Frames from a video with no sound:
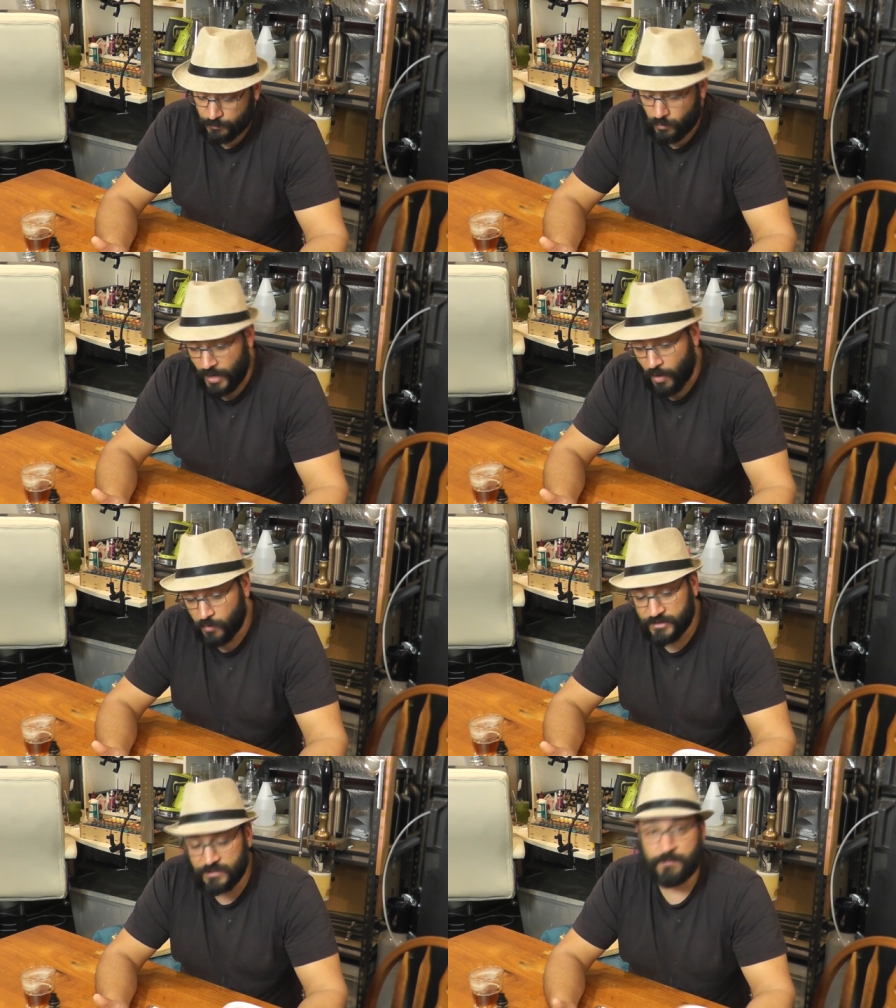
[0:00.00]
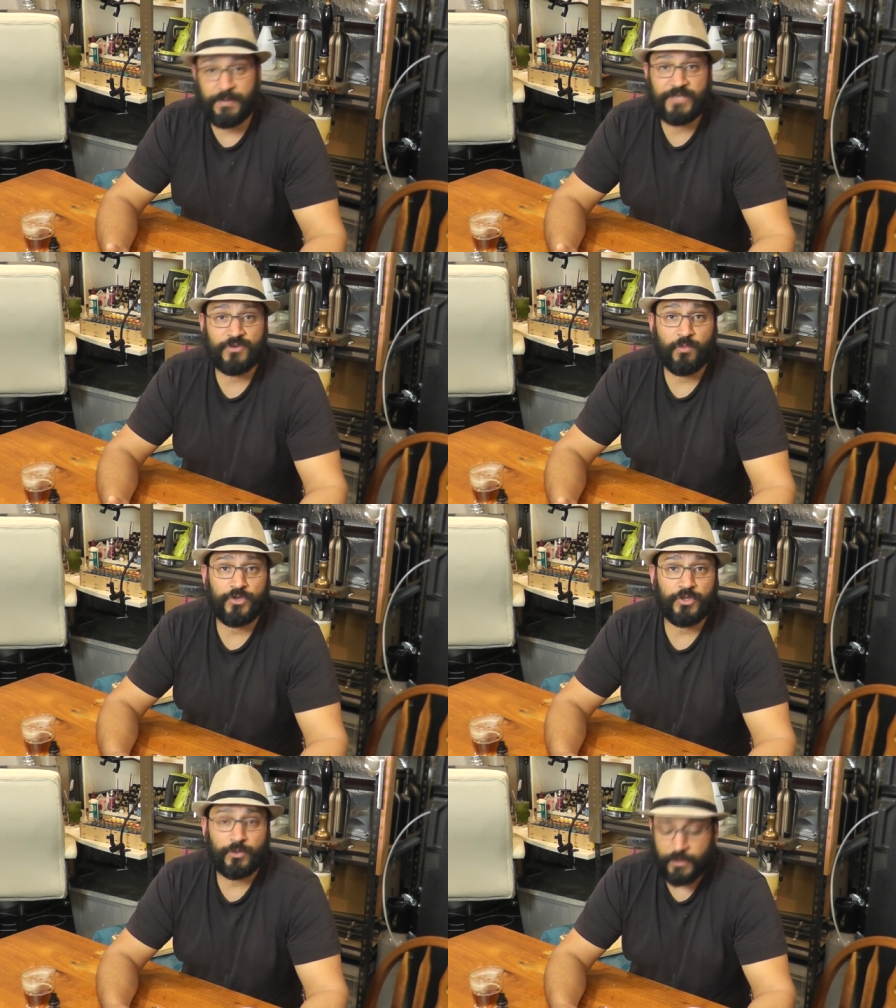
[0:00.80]
Well, it depends on
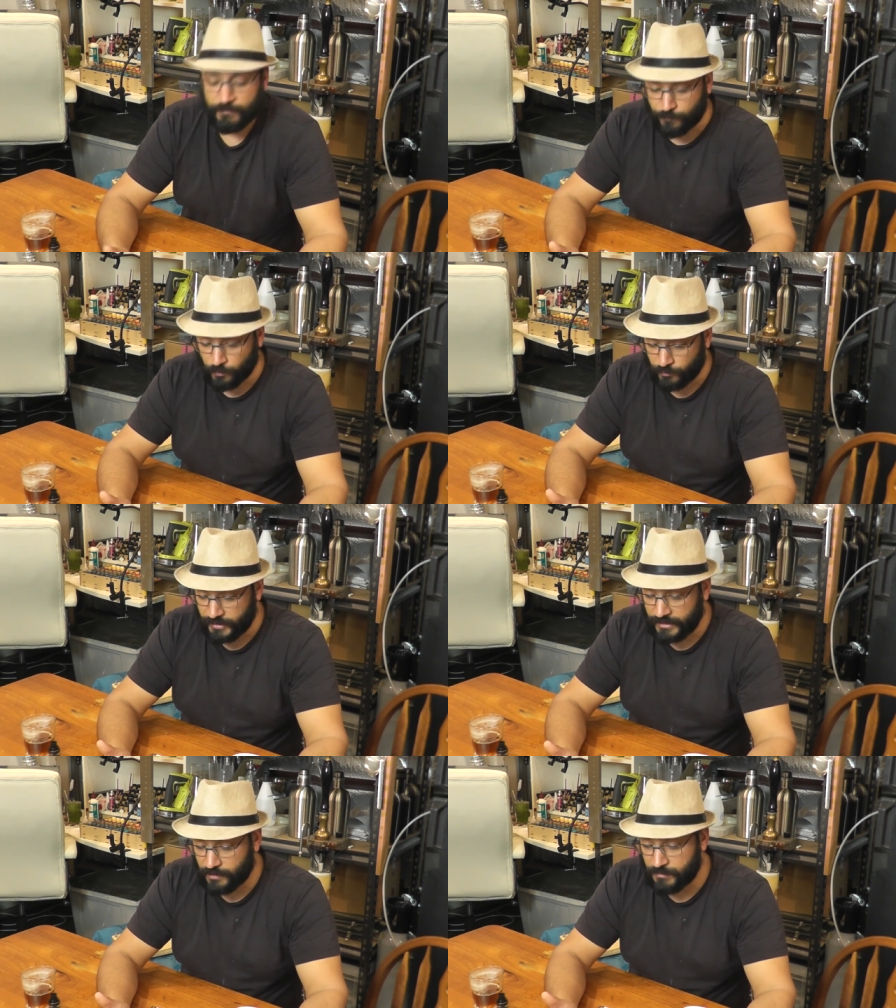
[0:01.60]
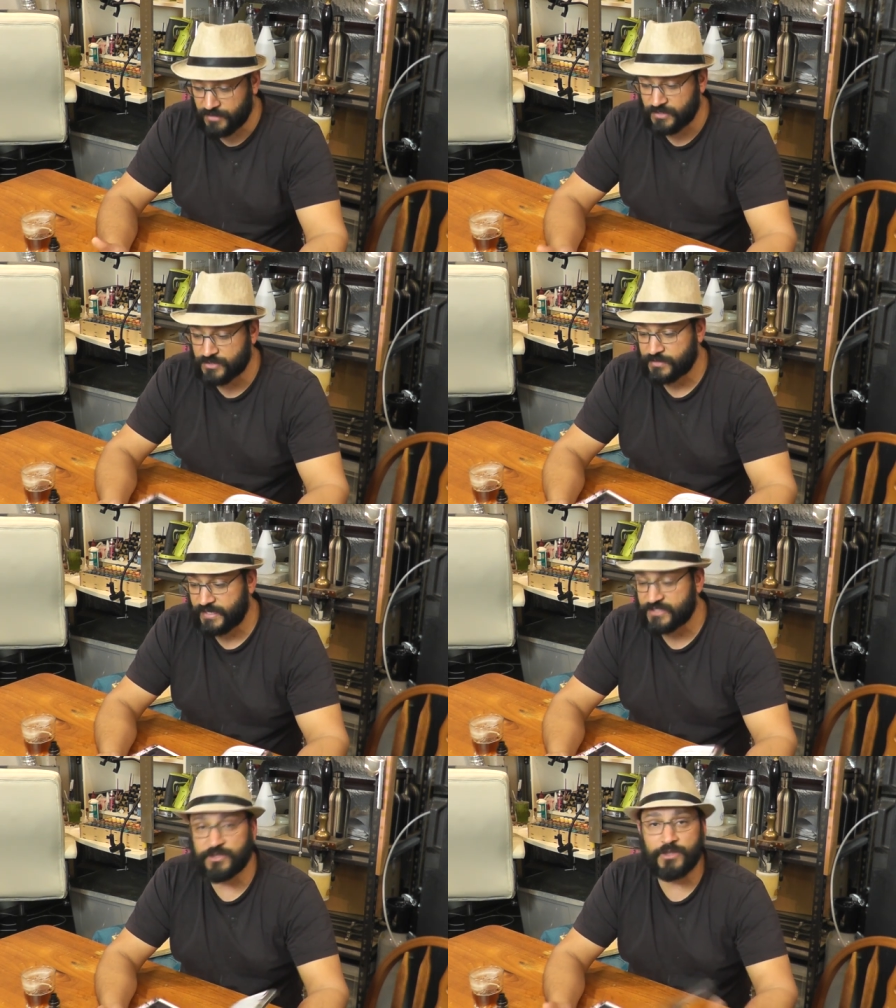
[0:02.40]
what you're looking for, really. I mean, there's
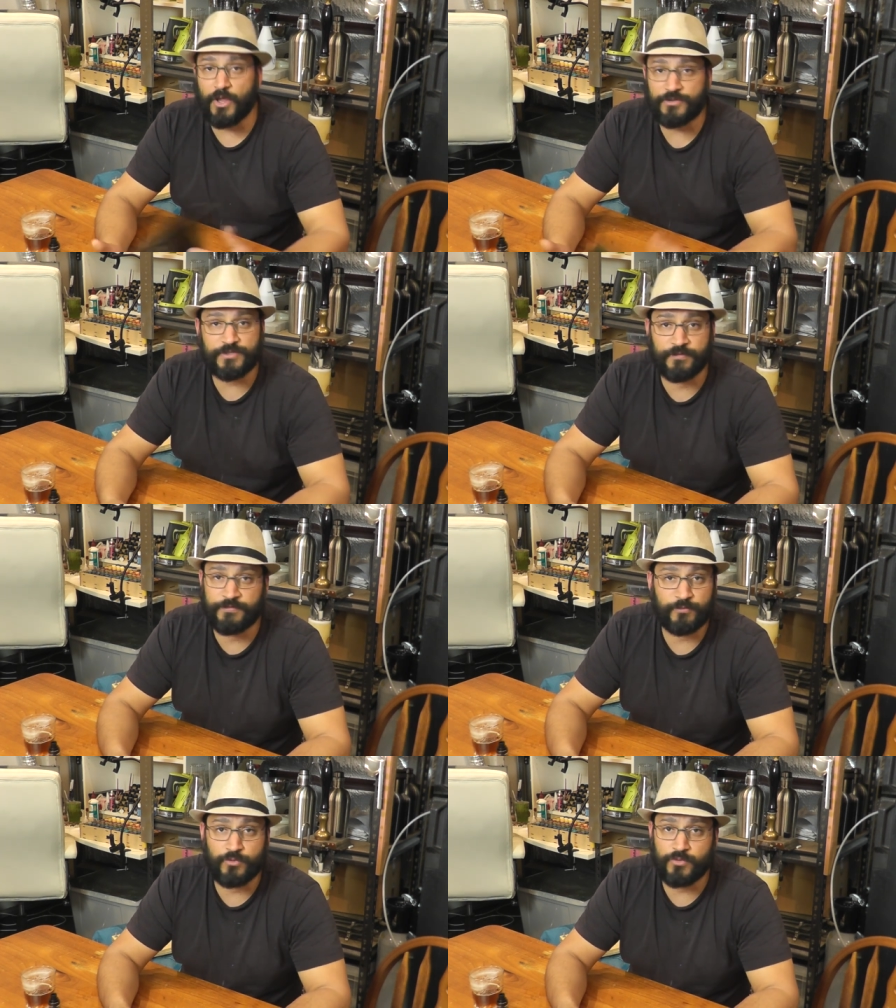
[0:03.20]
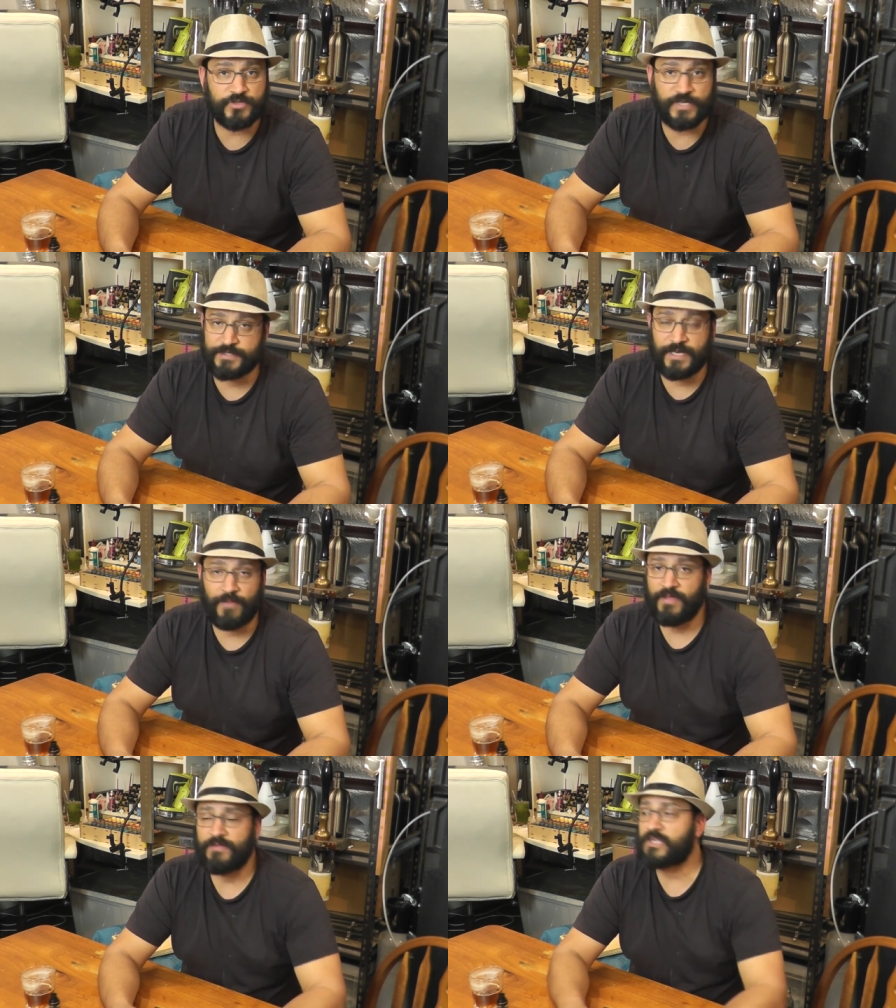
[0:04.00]
there's lots of rule sets
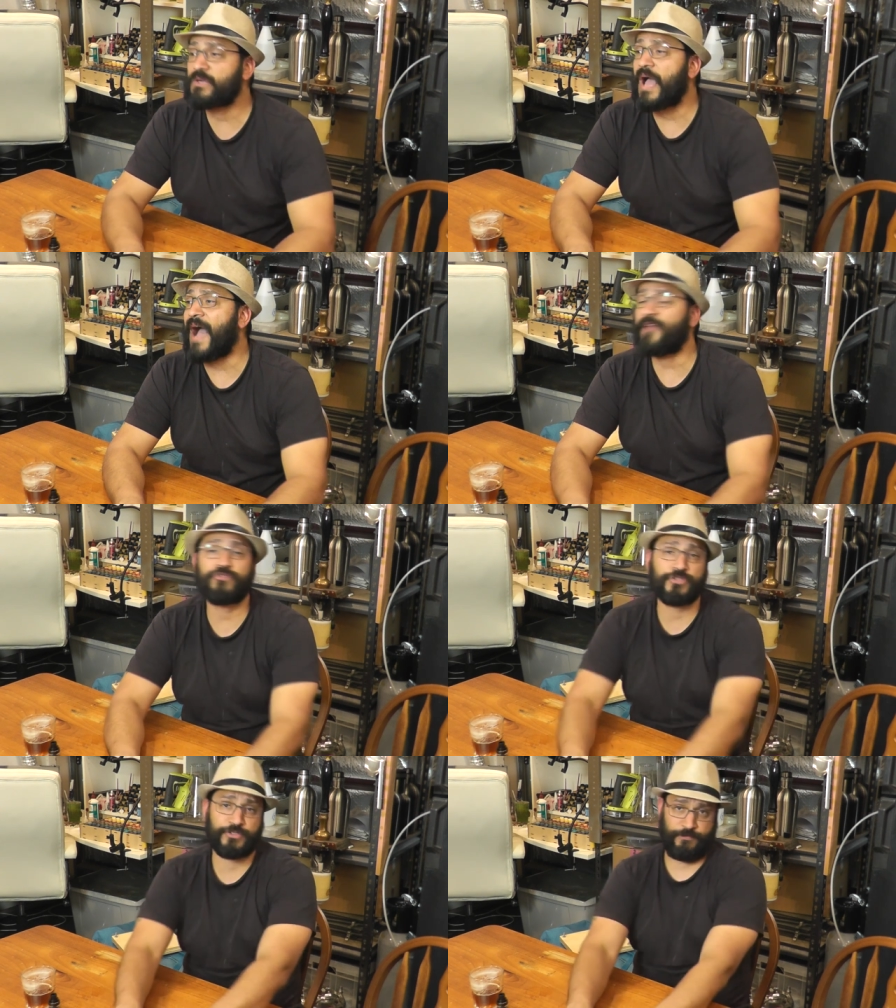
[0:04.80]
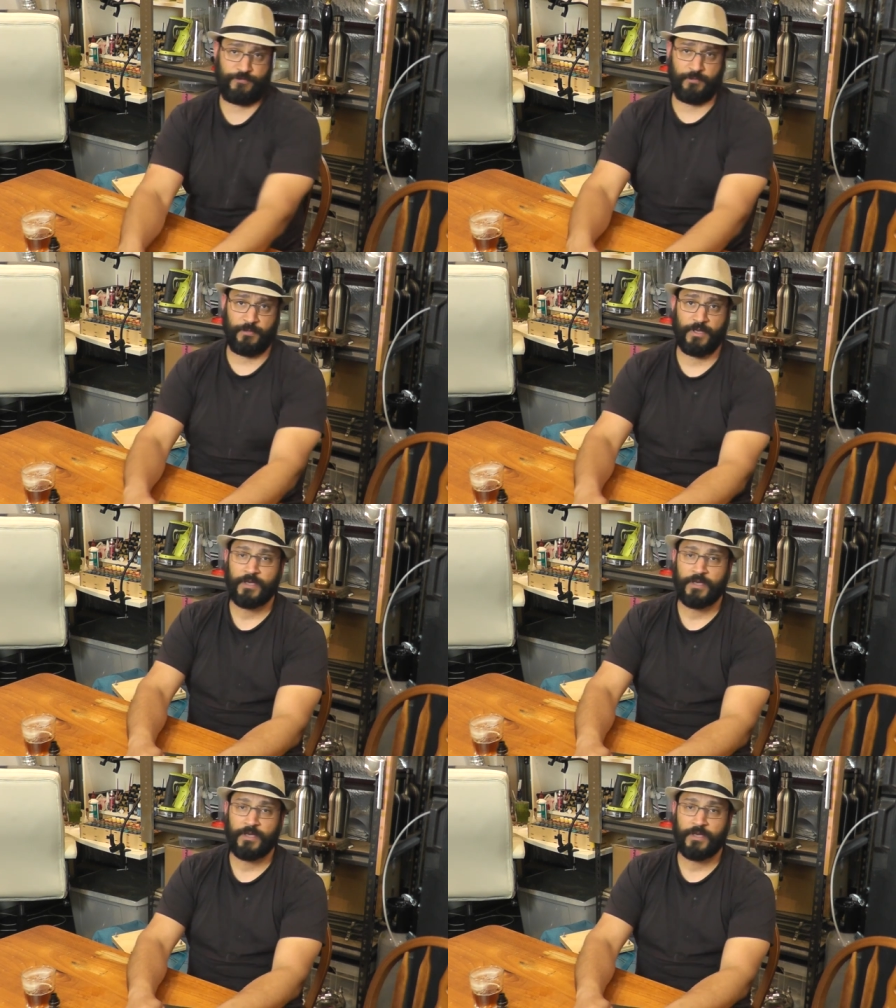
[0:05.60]
out there. There are hundreds of them.